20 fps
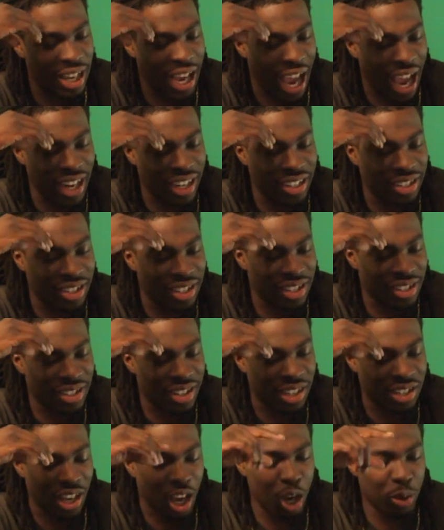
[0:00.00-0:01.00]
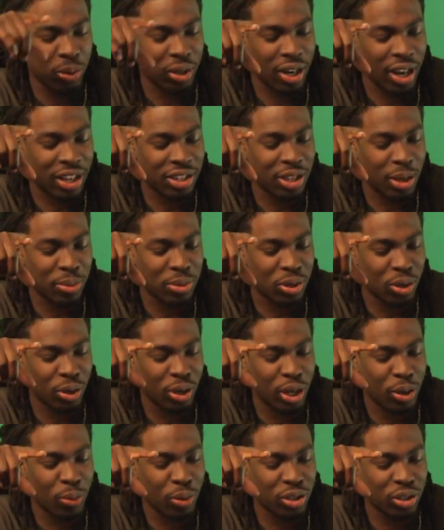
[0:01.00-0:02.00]
Addington says, I hope the next episode
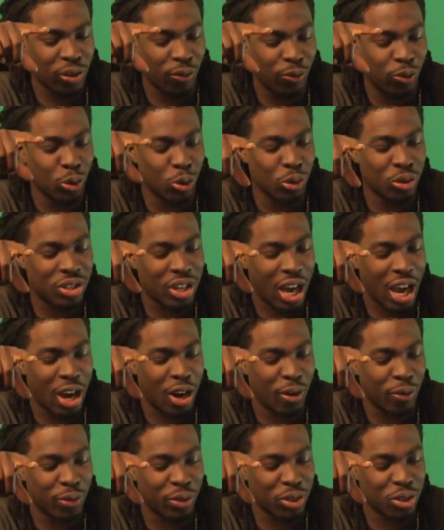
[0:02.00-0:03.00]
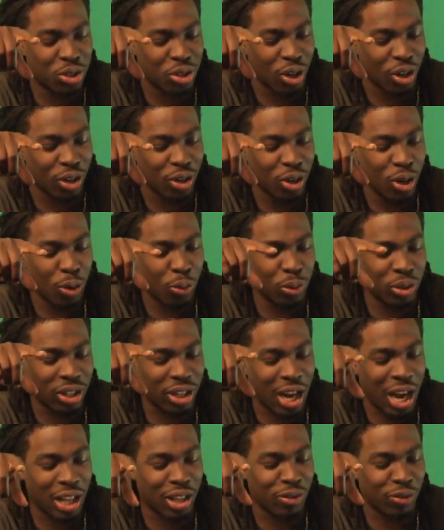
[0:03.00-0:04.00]
he wears the full tie over the shirt with the
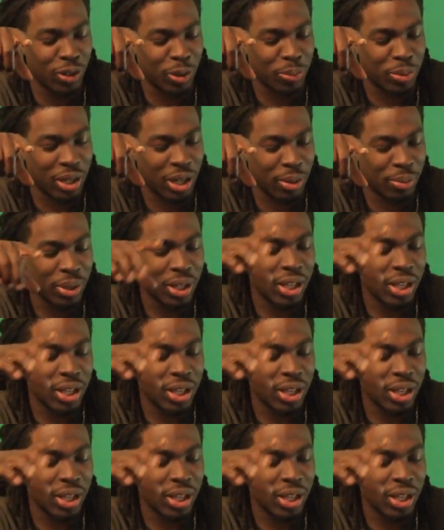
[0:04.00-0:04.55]
collar flipped up.